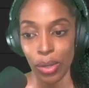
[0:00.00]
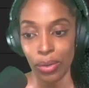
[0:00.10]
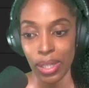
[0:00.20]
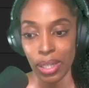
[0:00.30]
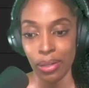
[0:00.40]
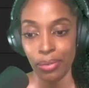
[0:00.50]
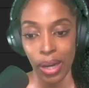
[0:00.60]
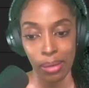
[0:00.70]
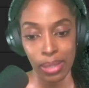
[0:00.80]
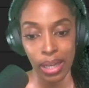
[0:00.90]
go to the
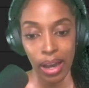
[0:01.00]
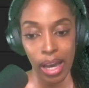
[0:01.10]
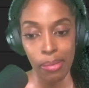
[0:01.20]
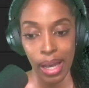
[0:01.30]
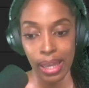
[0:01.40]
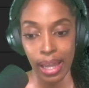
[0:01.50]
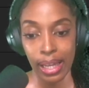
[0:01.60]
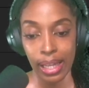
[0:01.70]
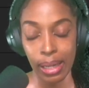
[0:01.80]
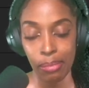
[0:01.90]
Farm tab and then
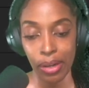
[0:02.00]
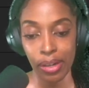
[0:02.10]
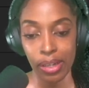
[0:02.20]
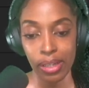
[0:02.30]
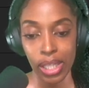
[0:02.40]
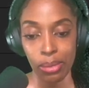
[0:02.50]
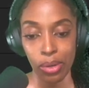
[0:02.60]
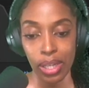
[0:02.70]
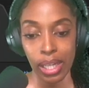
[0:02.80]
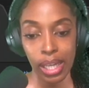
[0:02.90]
click Mirror. So I'm
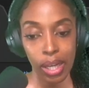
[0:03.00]
going to click